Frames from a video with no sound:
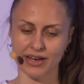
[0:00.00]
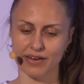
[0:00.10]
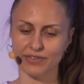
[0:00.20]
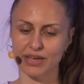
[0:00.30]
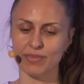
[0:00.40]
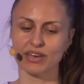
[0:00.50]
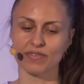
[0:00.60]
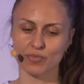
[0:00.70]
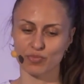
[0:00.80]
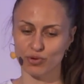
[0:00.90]
naming
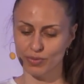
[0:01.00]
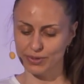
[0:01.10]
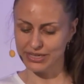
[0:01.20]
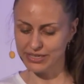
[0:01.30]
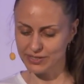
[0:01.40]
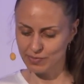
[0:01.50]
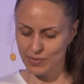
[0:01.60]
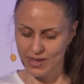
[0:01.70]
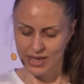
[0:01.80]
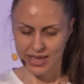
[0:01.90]
of the properties.
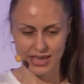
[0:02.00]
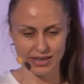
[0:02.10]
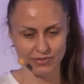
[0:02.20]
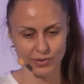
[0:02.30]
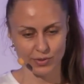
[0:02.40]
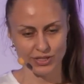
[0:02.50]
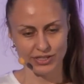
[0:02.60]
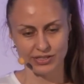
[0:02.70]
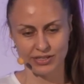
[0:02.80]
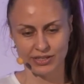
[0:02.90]
And of
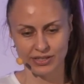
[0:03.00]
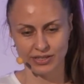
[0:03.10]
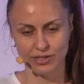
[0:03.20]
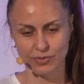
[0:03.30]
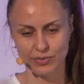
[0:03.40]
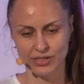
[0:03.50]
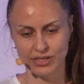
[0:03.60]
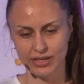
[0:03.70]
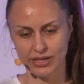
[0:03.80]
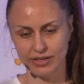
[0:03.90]
course,
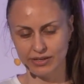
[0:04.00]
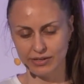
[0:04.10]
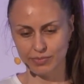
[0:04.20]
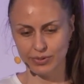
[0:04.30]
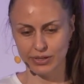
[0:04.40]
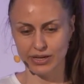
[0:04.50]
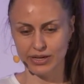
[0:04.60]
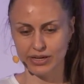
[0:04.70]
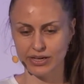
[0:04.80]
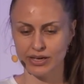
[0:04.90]
kubectl
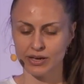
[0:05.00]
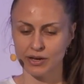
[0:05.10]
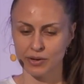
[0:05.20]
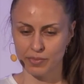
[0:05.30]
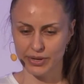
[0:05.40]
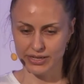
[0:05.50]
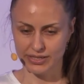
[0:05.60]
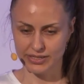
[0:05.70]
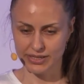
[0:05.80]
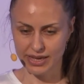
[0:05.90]
apply
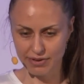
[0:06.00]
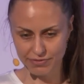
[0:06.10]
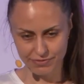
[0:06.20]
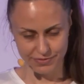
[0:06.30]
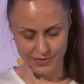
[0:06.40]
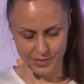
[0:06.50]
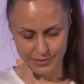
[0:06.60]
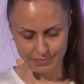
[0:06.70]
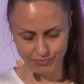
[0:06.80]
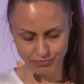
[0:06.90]
-f
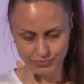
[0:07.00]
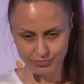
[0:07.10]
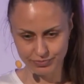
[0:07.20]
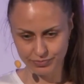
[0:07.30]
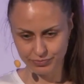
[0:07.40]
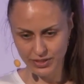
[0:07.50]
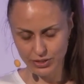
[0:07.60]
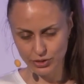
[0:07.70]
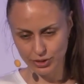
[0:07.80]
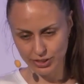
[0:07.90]

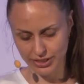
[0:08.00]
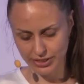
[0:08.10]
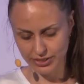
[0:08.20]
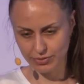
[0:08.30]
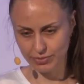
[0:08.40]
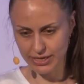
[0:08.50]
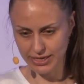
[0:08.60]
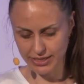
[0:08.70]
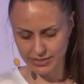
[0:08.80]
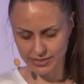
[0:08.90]
target
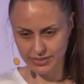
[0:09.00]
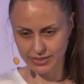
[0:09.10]
Kubernetes